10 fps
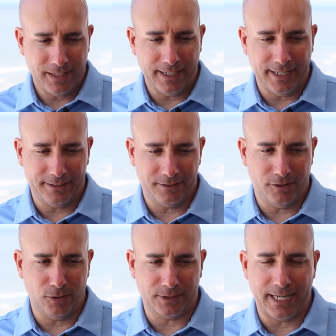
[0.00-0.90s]
And
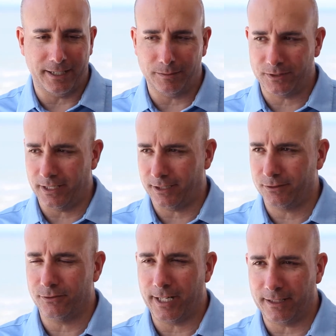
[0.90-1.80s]
those items like
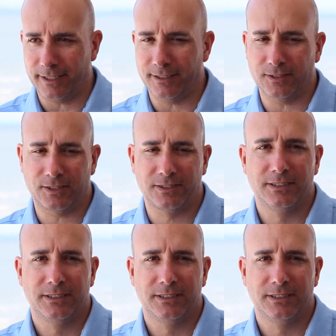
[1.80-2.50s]
railings,